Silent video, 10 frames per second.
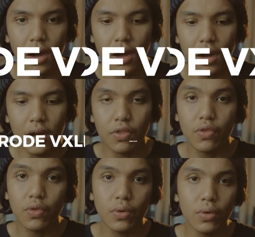
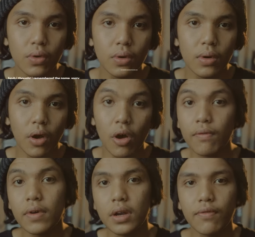to
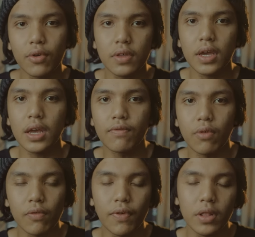convert the
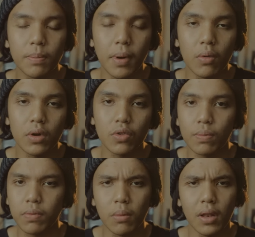48-volt phantom power to
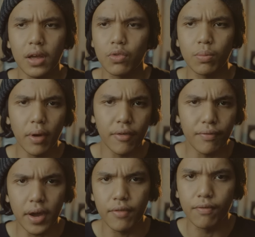probably like
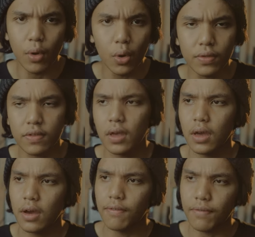2.5 volts.
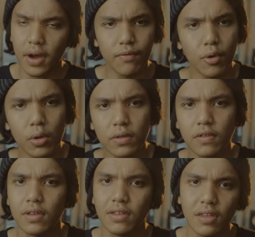5
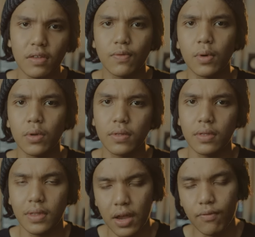volts, 6 volt,
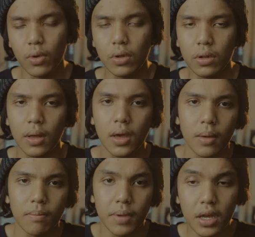9 volt,
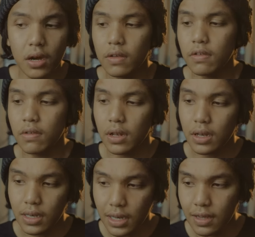because
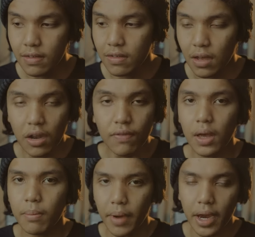this kind of
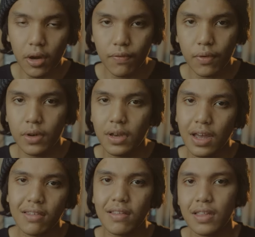like microphone
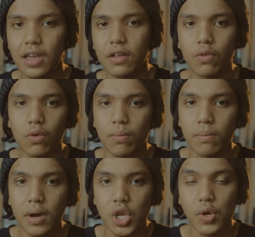doesn't take too
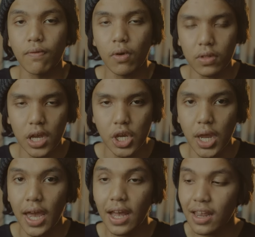much voltage.
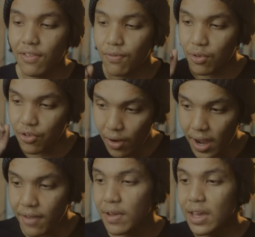And if you
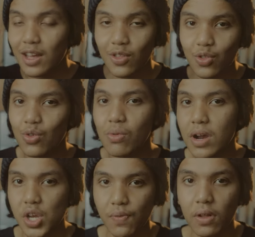drive too
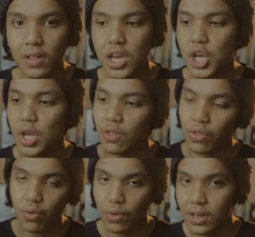much voltage
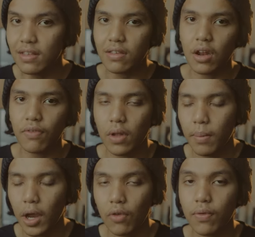to this kind of like
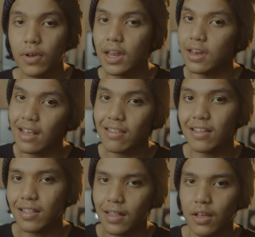microphone that
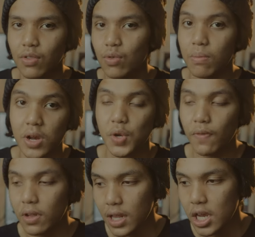doesn't take too much
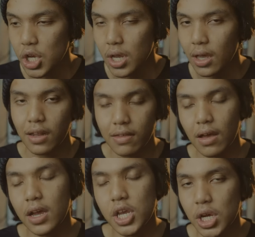voltage, there's a
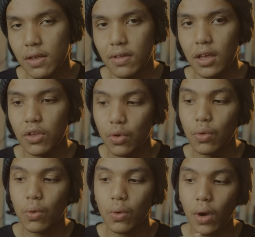high chance that
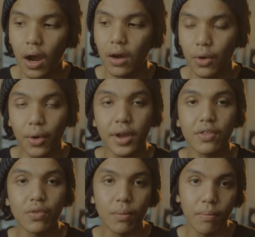you are
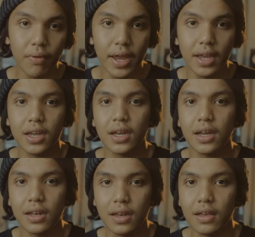going to break
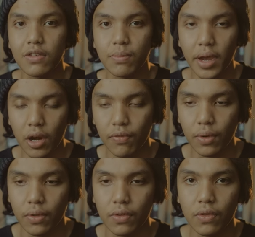this
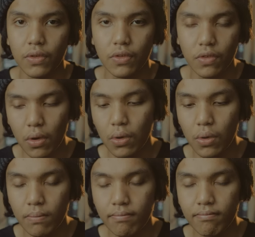microphone.
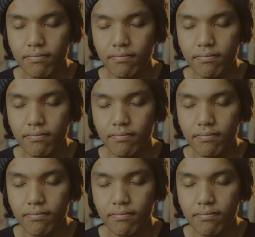So